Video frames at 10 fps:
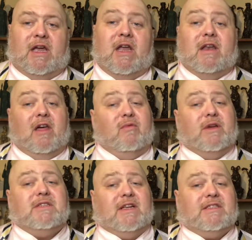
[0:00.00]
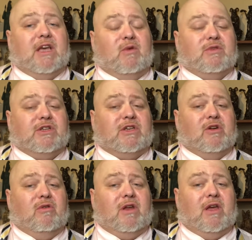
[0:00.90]
Now, the reason I say with
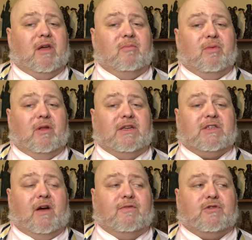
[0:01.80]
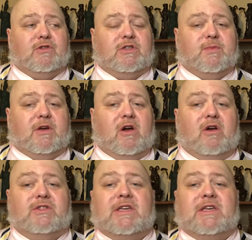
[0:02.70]
security and police officers is because,